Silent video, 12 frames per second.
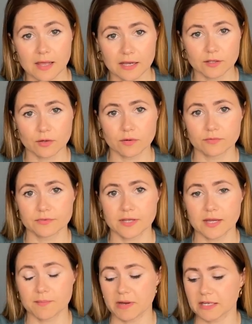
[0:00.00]
line of
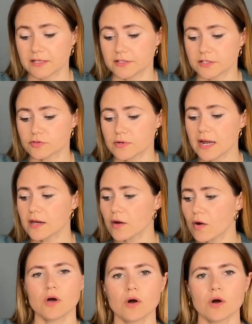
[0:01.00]
the magnetic track,